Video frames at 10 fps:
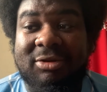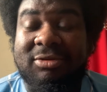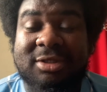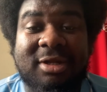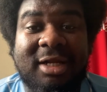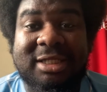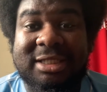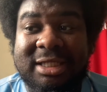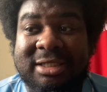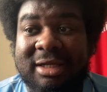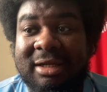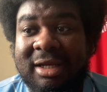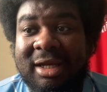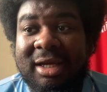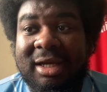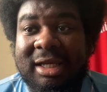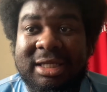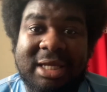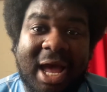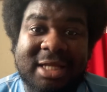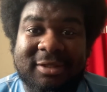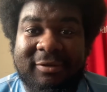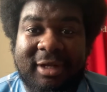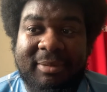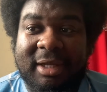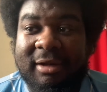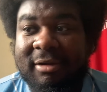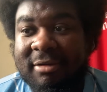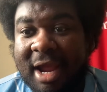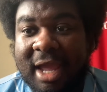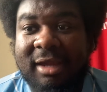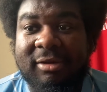Of course, started the season, he hasn't really been great.